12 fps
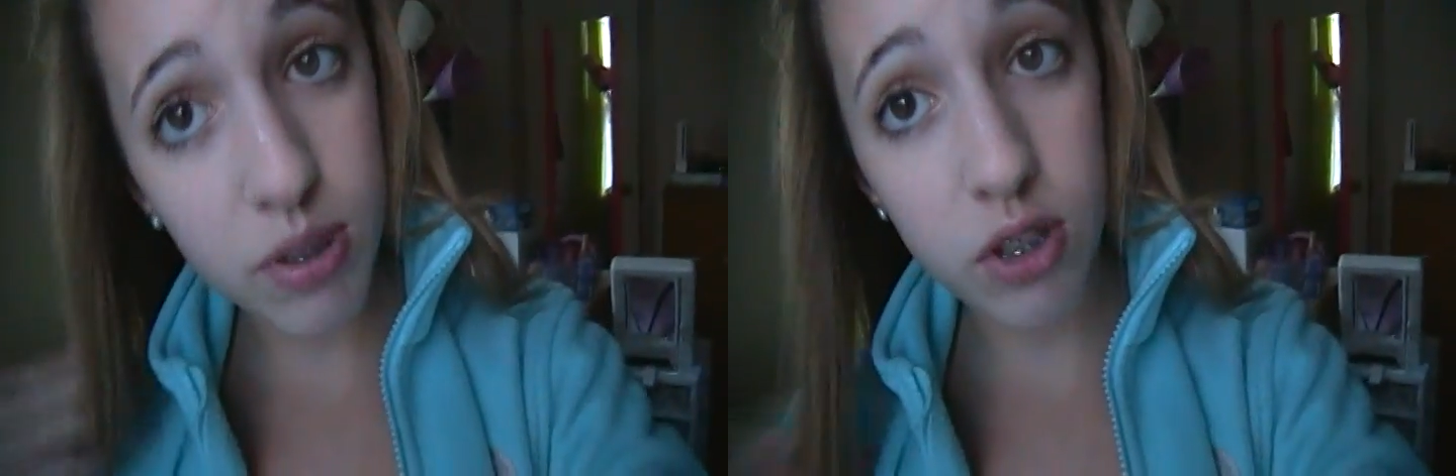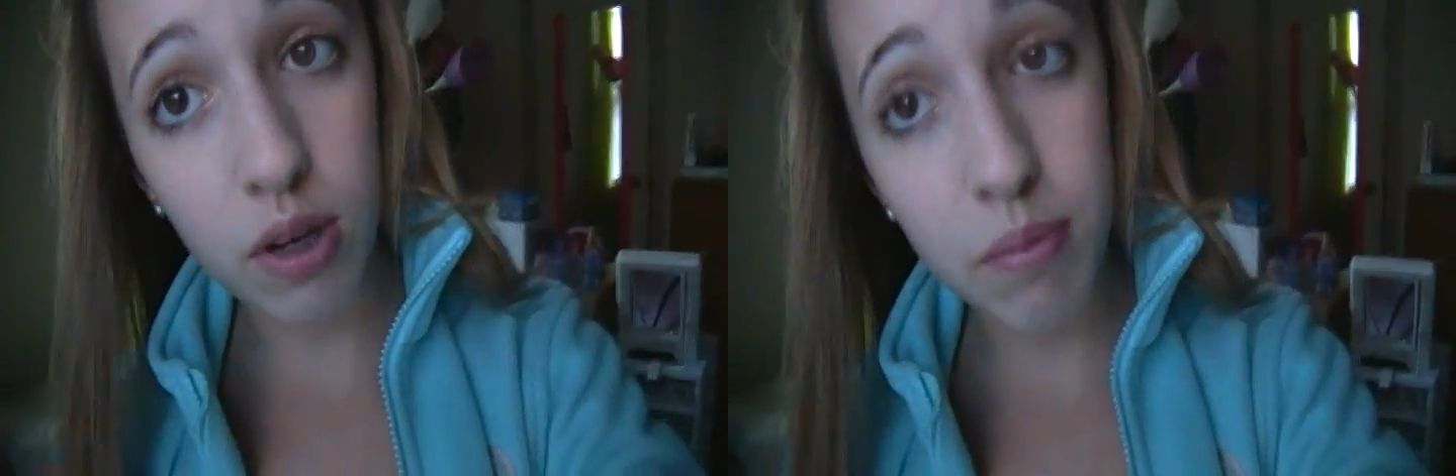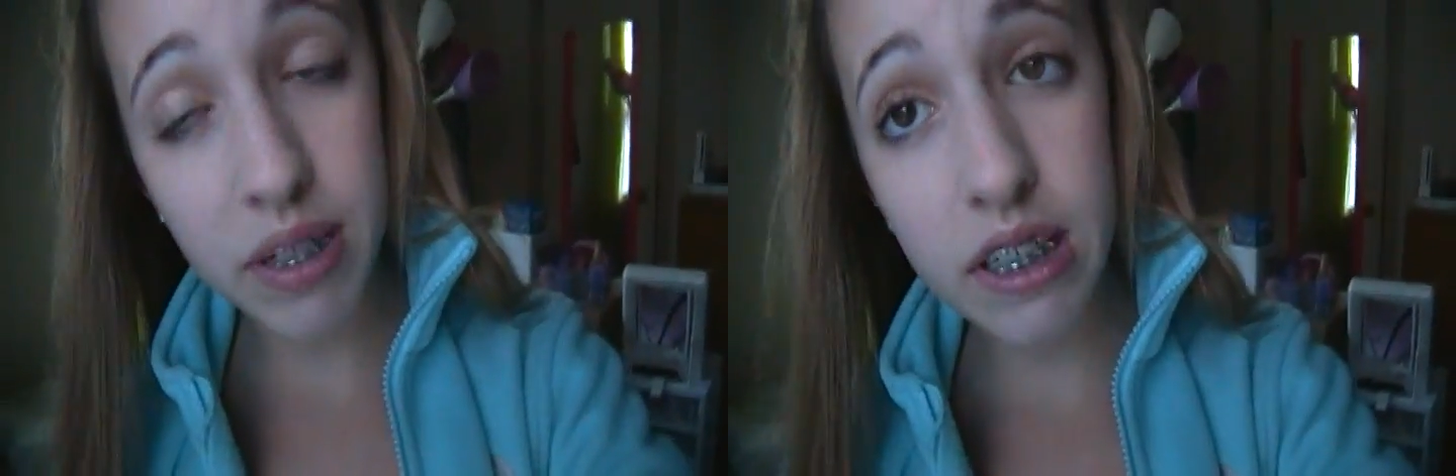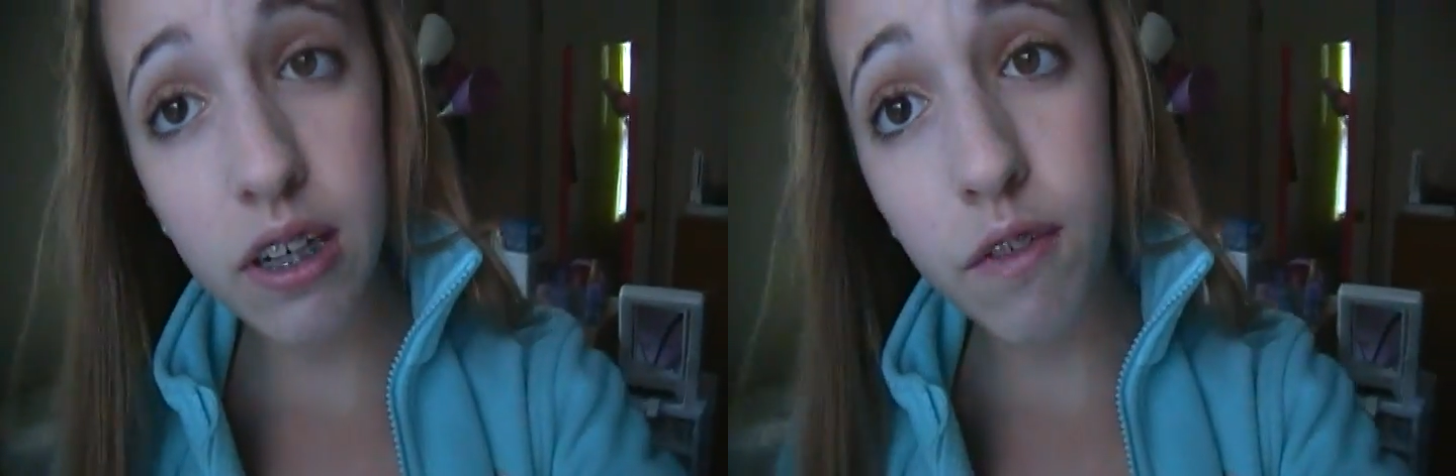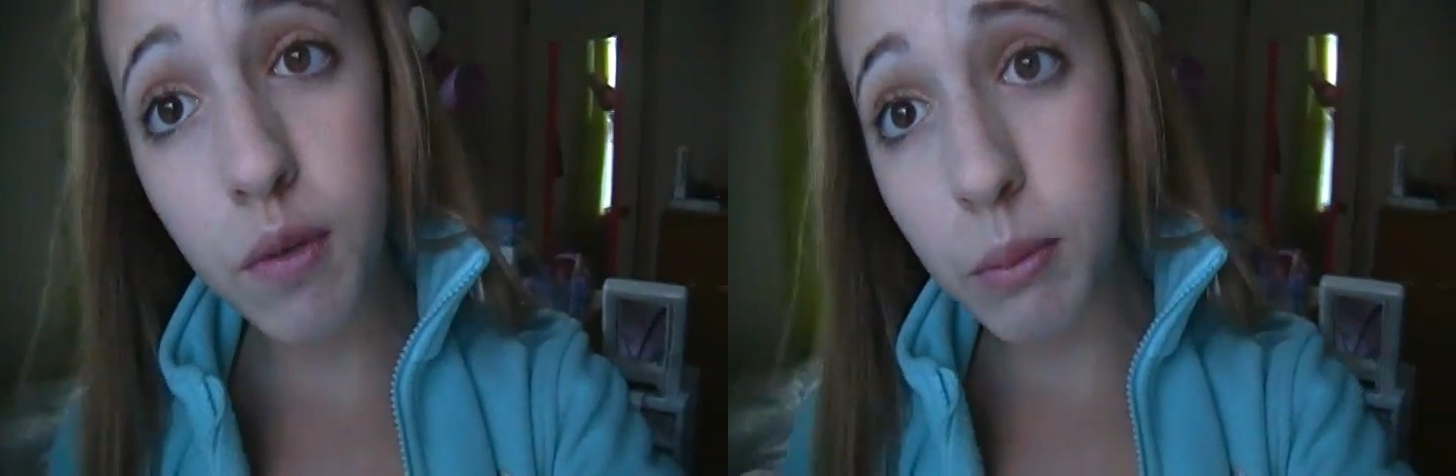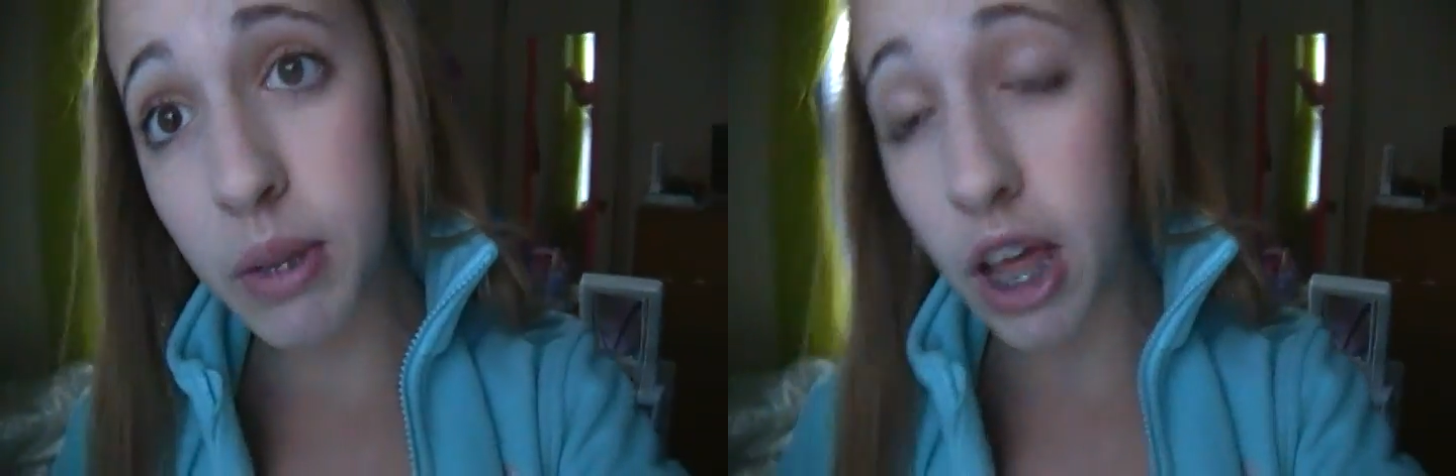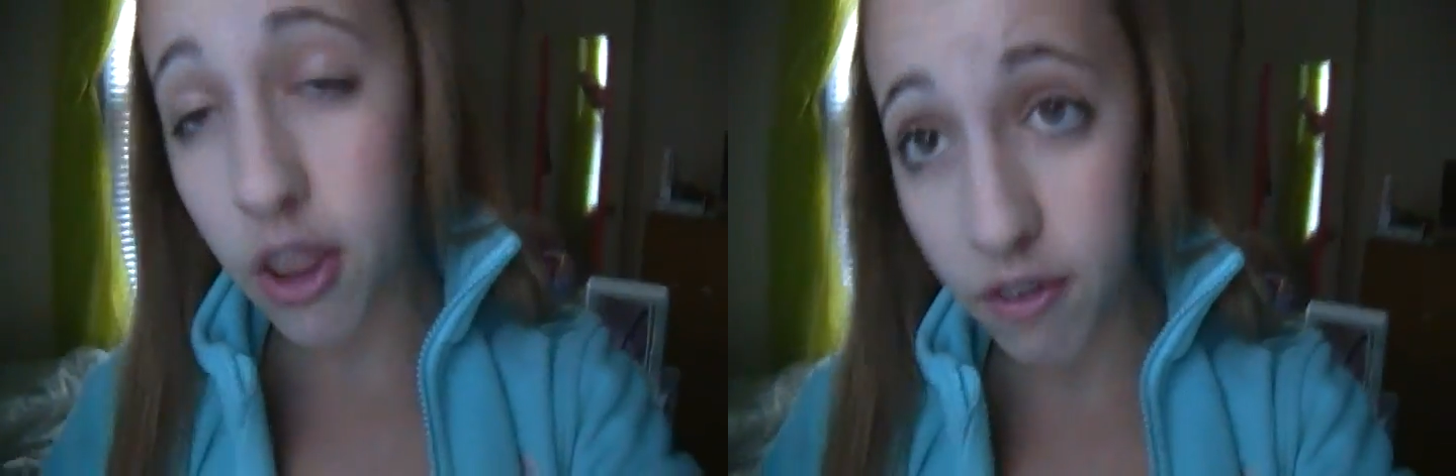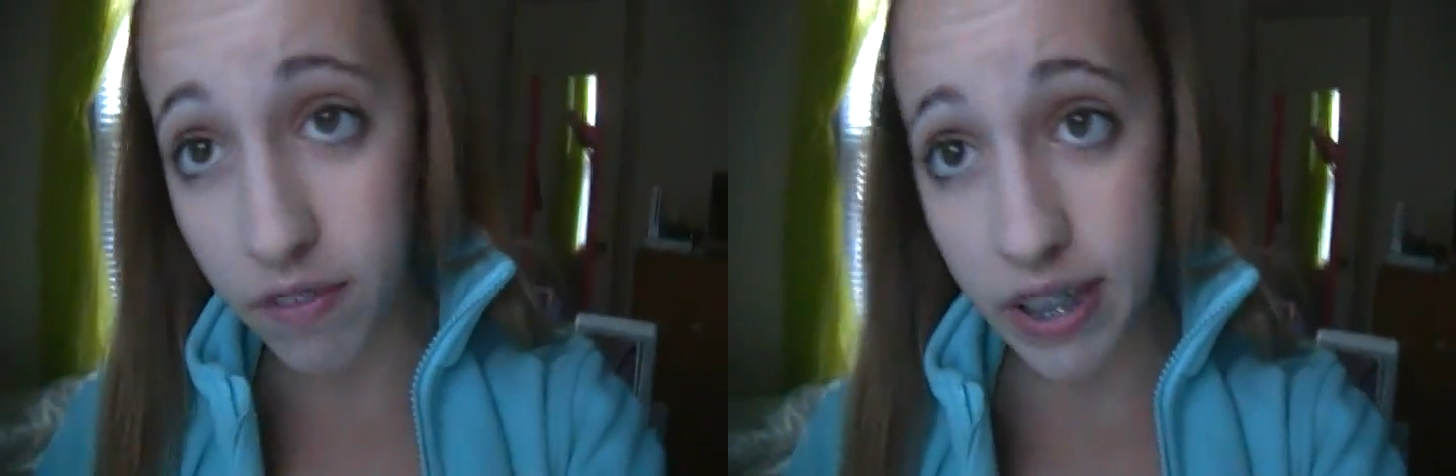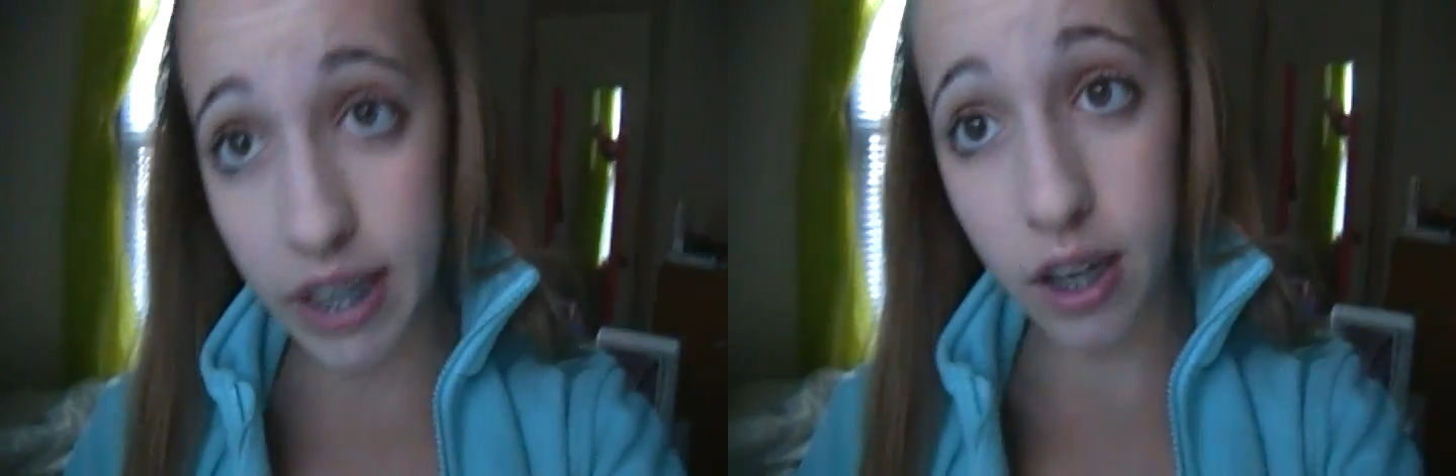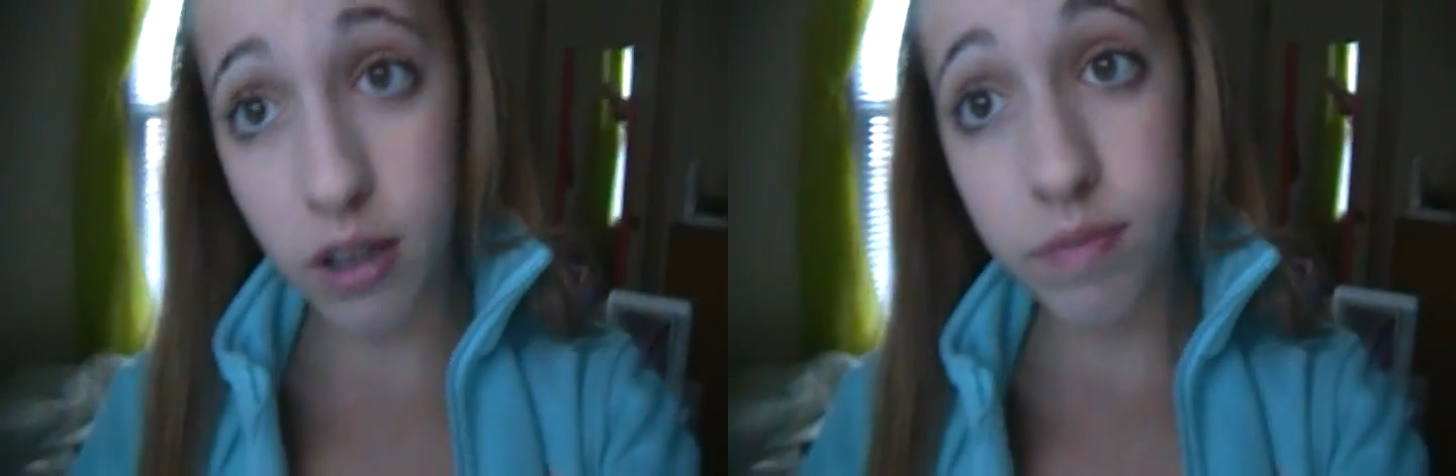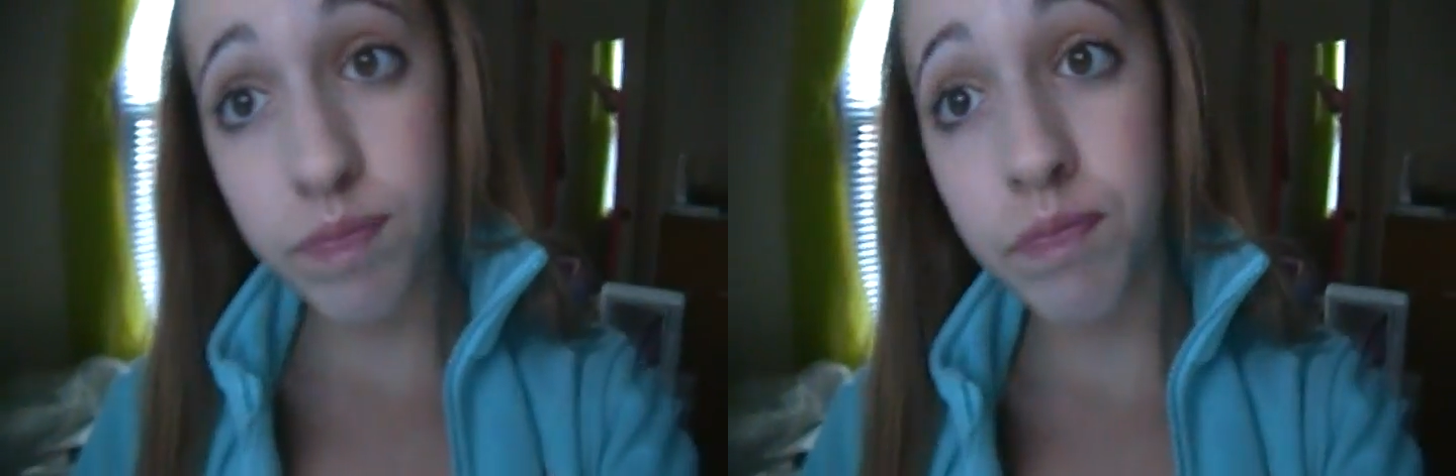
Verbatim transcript: so I'm about to go film another video,